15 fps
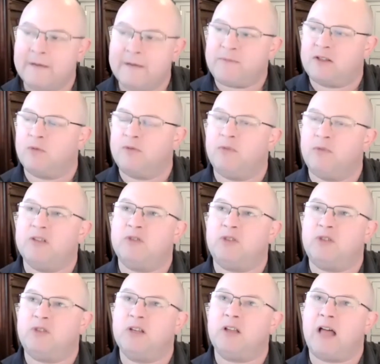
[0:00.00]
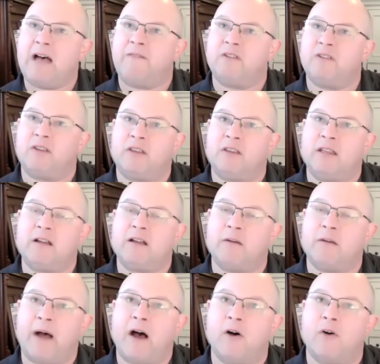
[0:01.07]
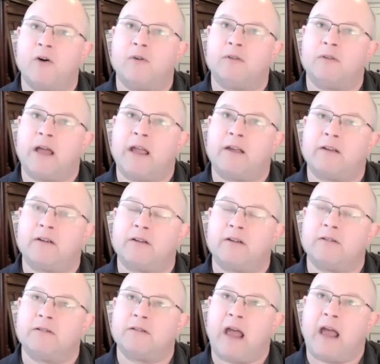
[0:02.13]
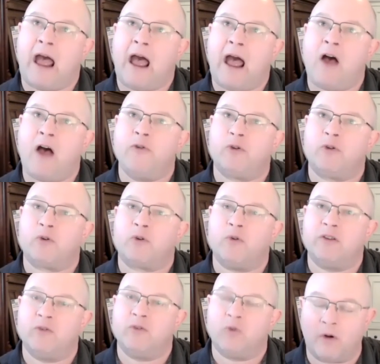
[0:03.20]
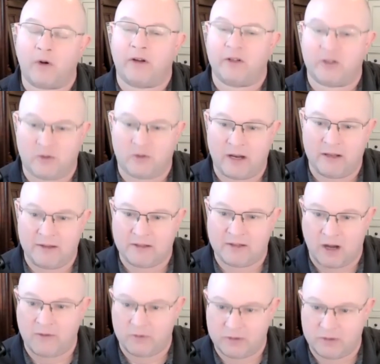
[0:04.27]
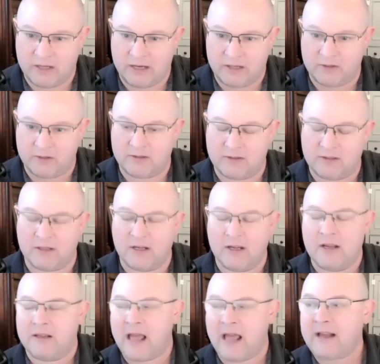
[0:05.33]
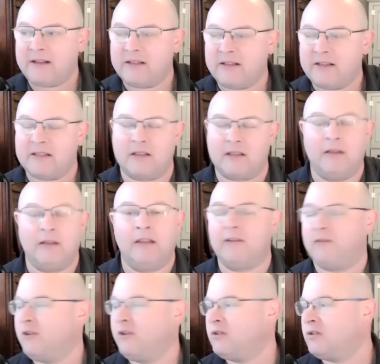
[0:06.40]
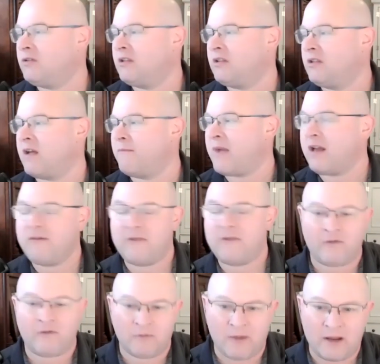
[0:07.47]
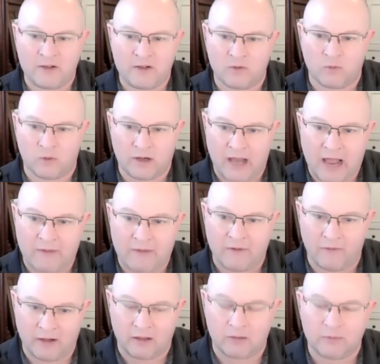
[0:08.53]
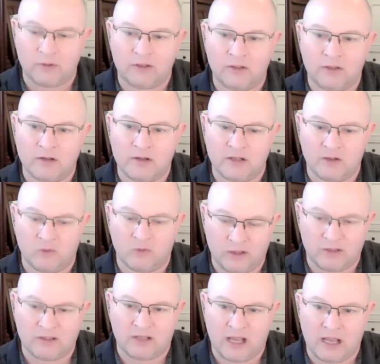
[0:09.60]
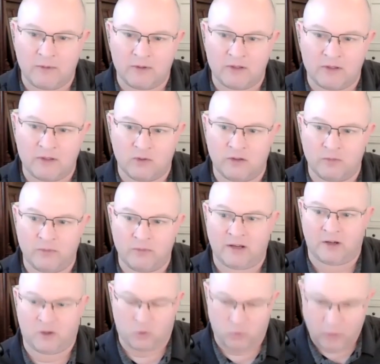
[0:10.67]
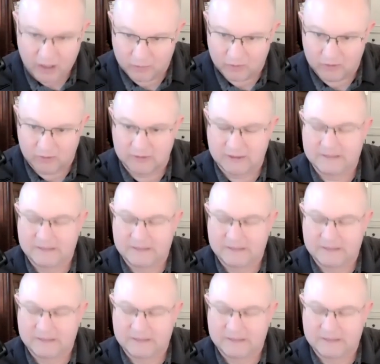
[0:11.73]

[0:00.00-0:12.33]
you still have to think about how you're going to orchestrate these conversations. The access in the future, the amount of information we're going to have available to us in real time is going to be incredible.